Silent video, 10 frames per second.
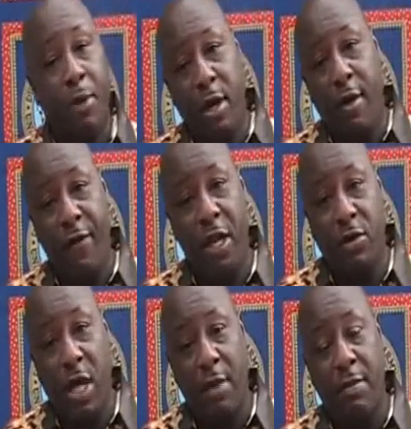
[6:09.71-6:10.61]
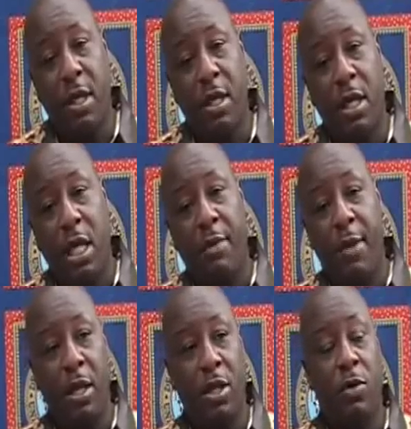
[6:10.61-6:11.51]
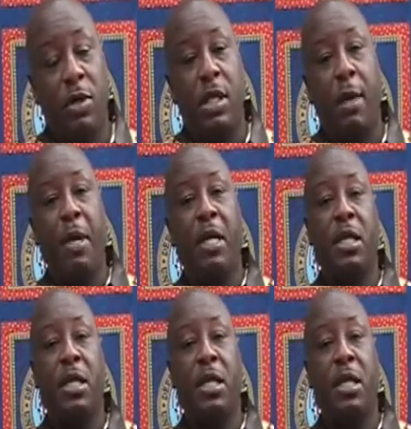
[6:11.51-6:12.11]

Put it on videotape. Email it to us at